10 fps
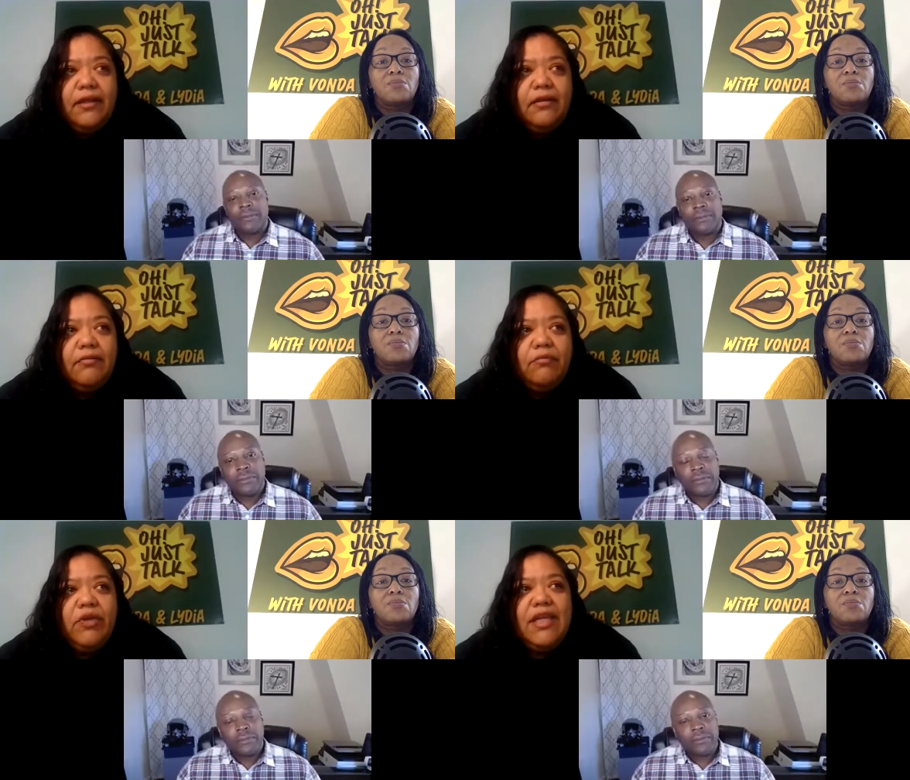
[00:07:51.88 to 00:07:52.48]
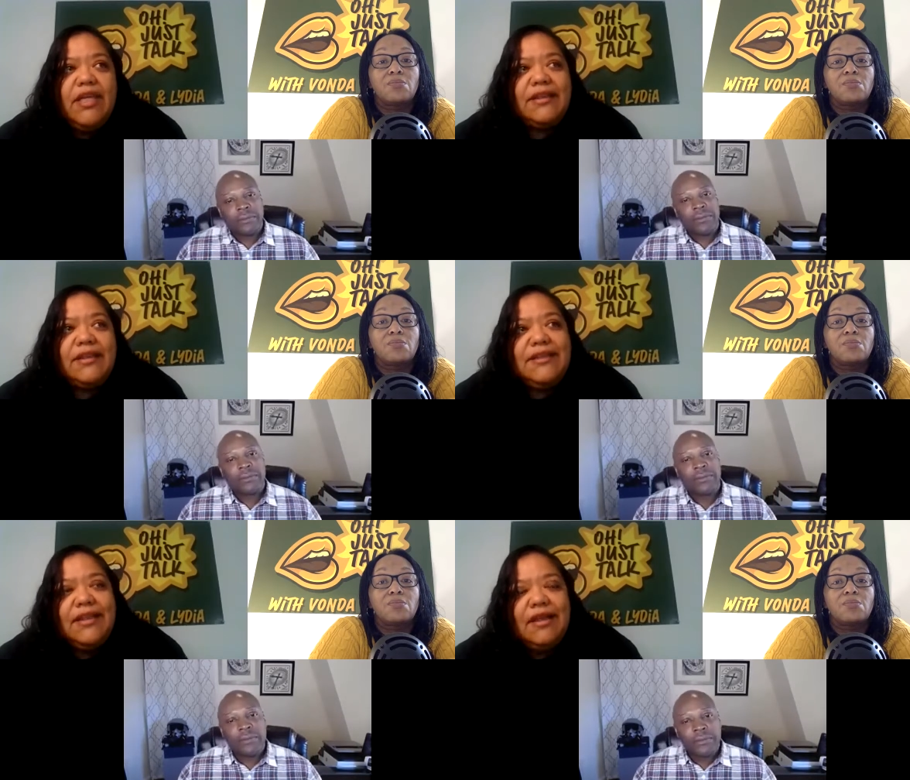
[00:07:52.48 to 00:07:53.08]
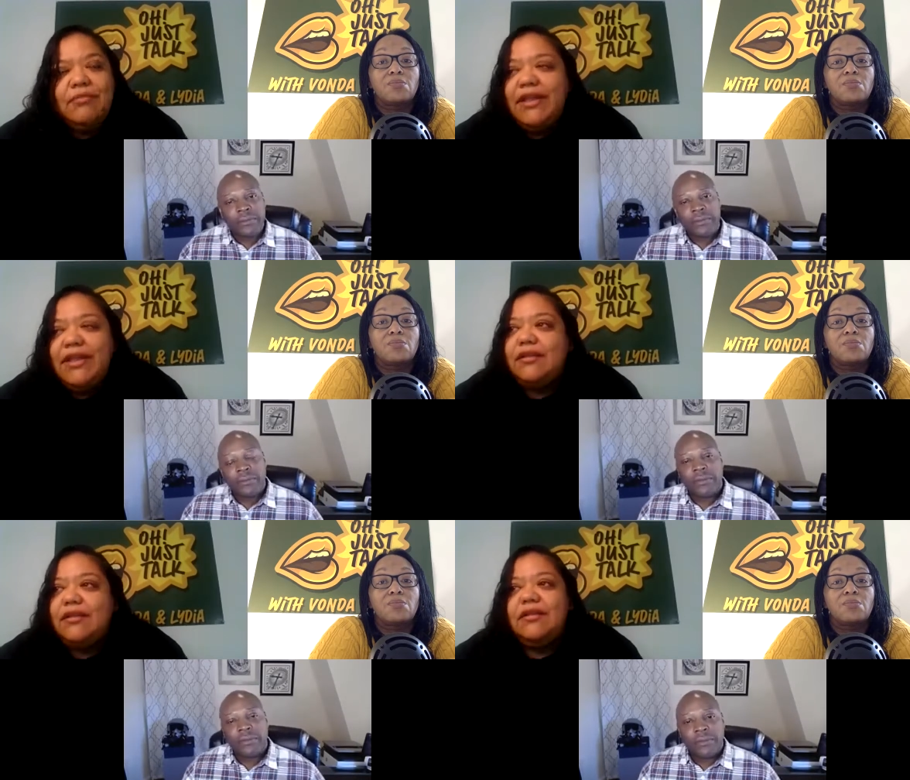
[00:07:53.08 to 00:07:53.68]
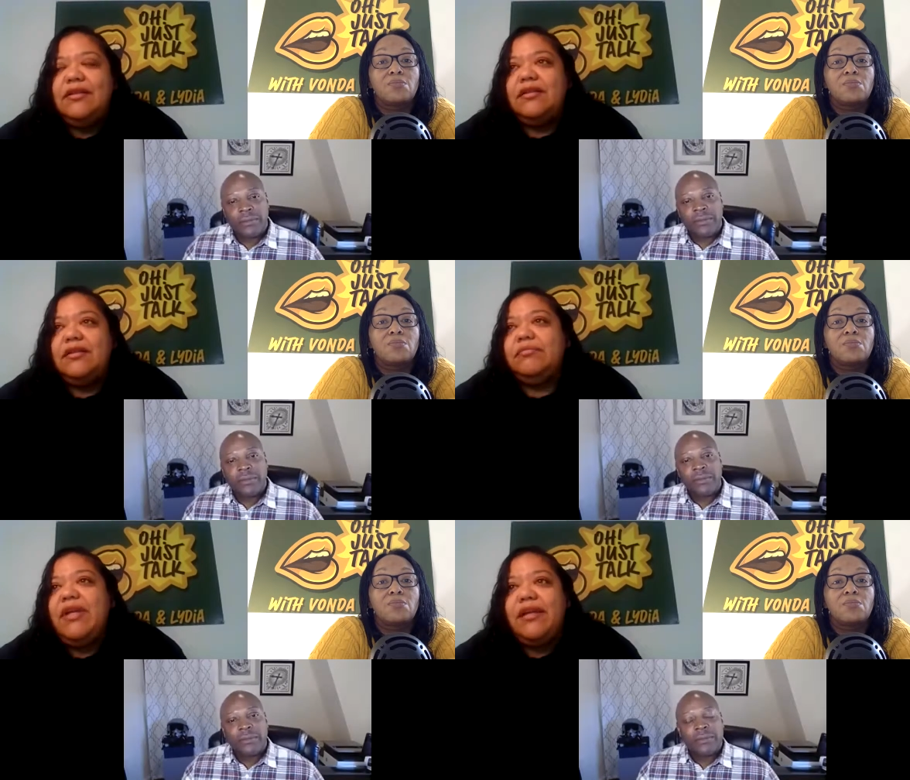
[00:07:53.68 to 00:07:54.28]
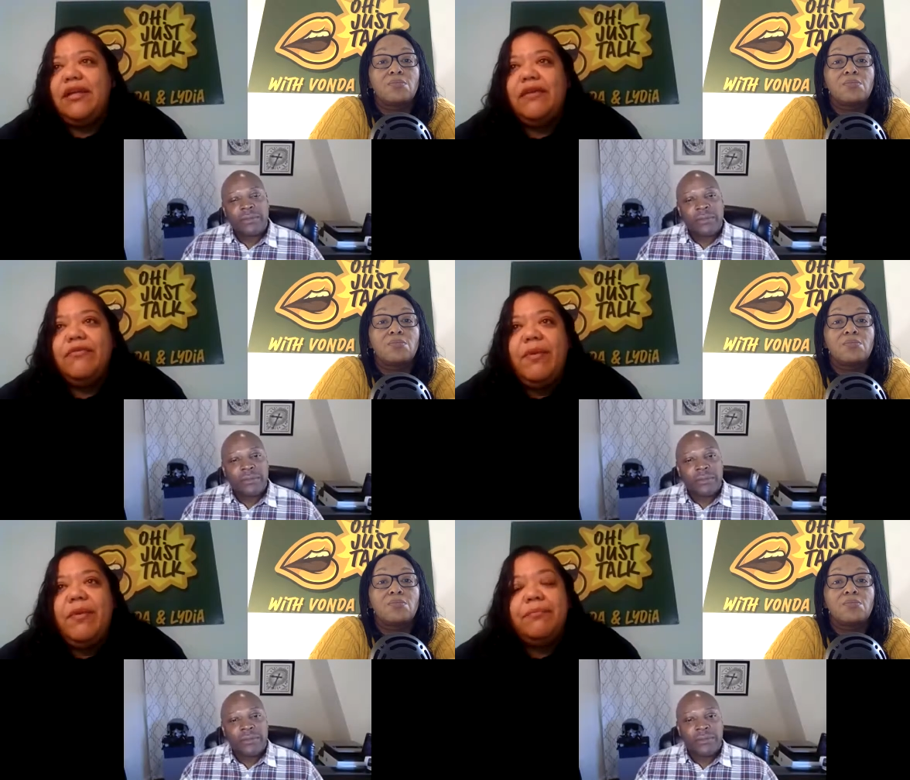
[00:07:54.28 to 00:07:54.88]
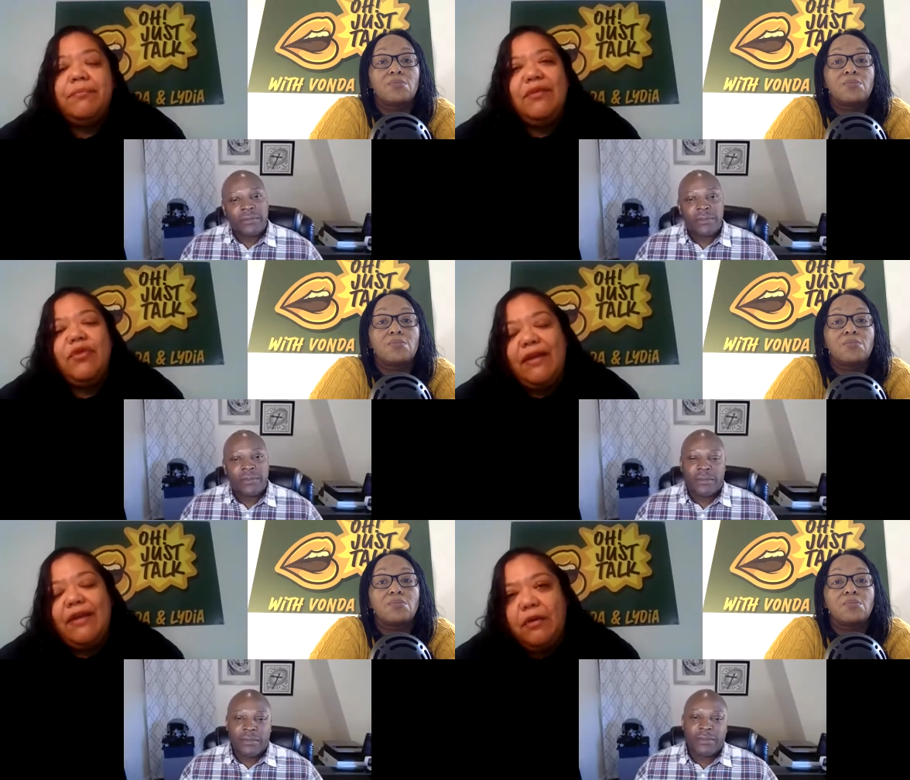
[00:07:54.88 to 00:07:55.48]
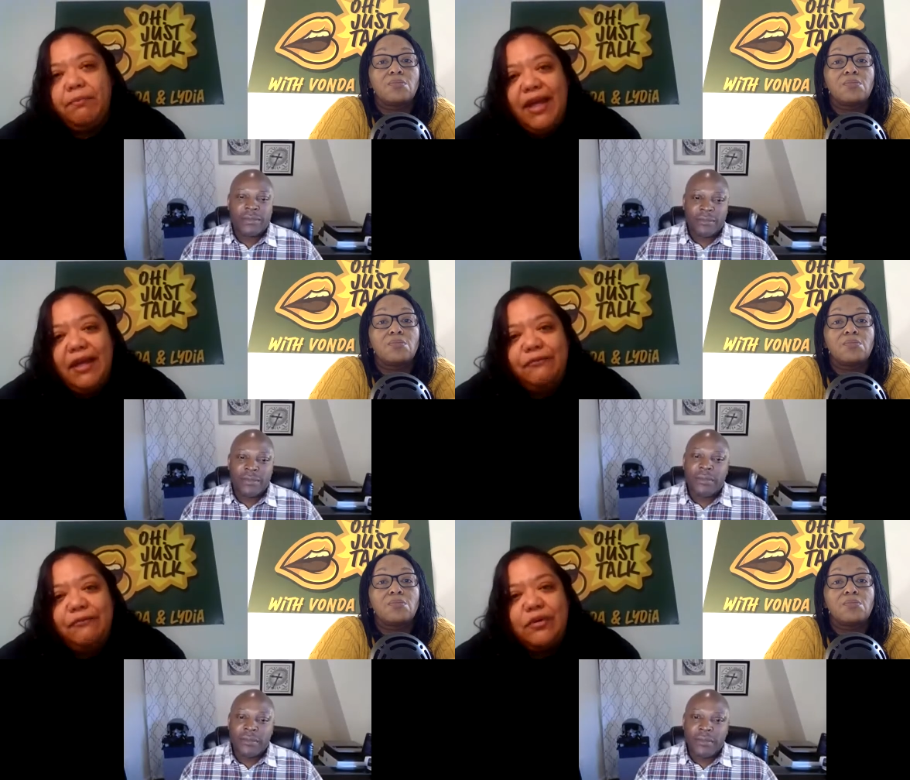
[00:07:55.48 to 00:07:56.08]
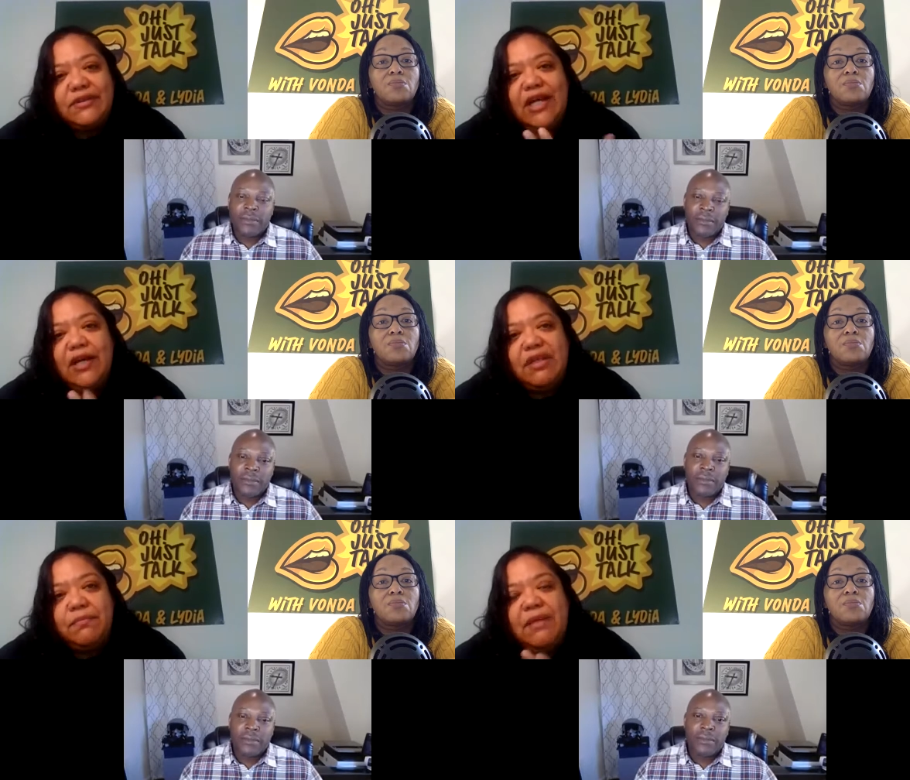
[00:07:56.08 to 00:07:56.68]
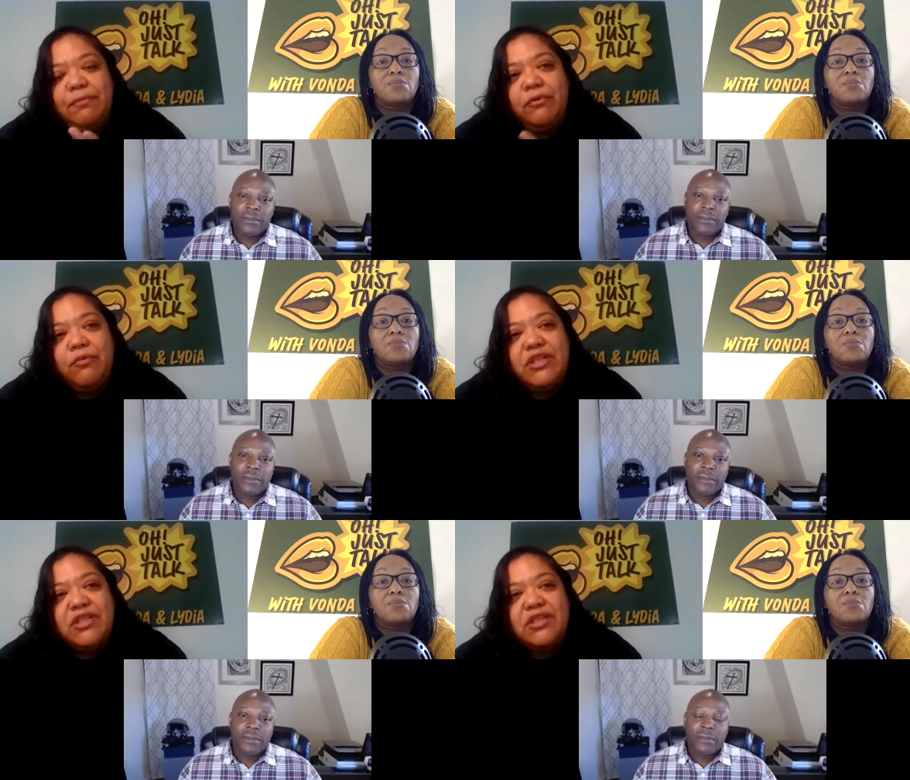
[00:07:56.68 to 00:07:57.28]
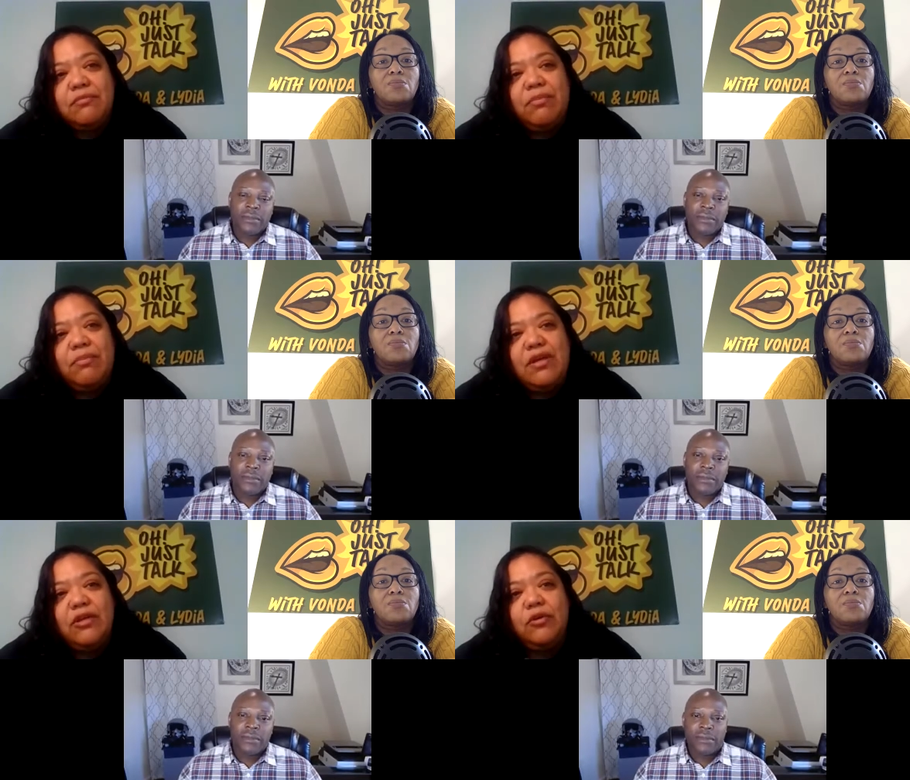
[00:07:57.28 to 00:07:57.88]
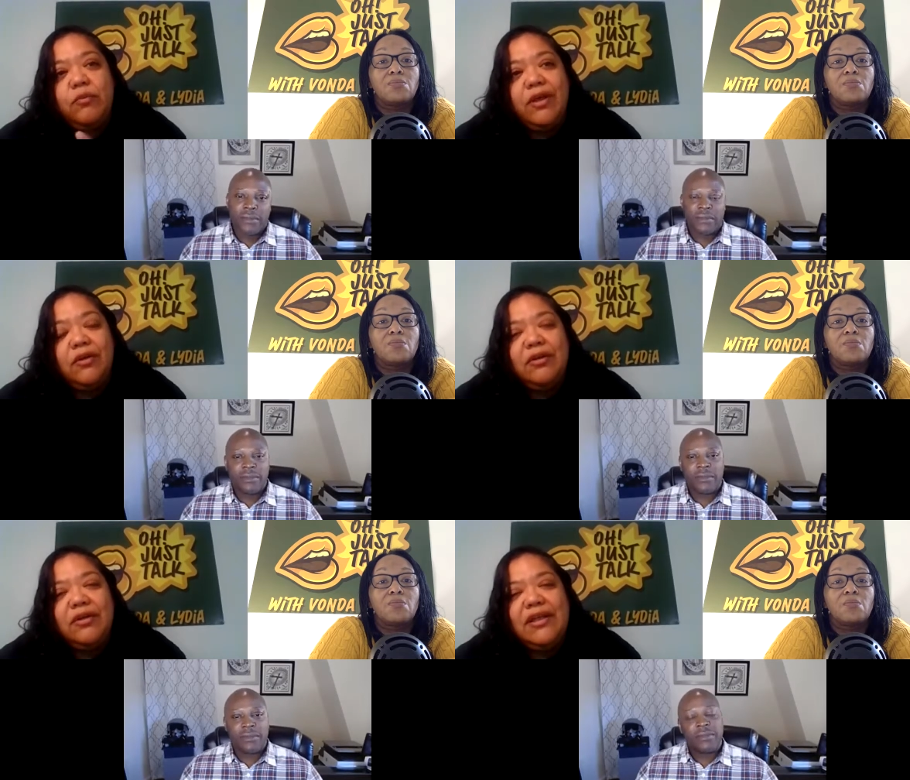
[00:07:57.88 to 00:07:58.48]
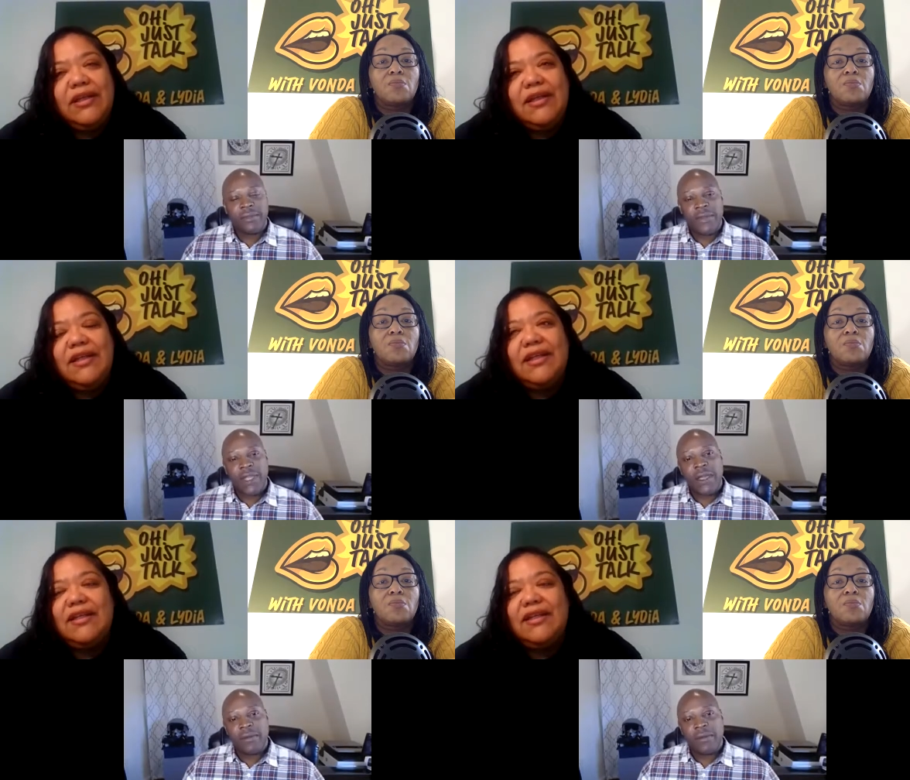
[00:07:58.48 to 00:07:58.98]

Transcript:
Speaker 1: when he got sick, I'm like, oh man, I feel bad. But what I felt bad for is how many people wished him ill will yeah.